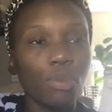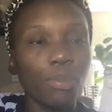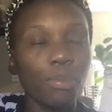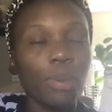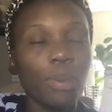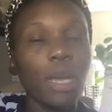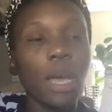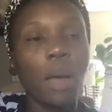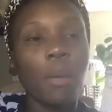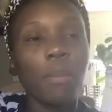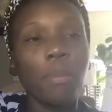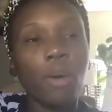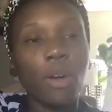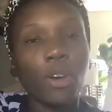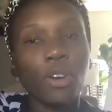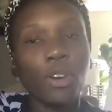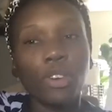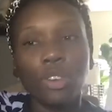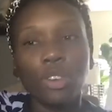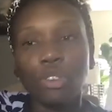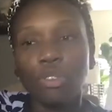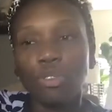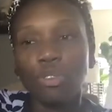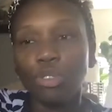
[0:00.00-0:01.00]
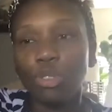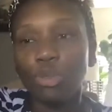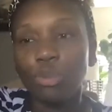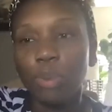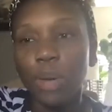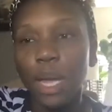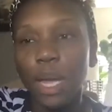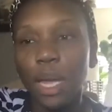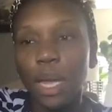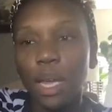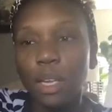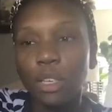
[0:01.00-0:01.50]
Beyond Barnard YouTube
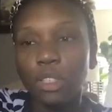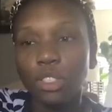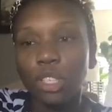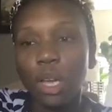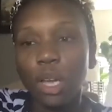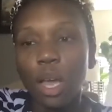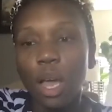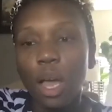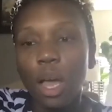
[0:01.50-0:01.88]
page,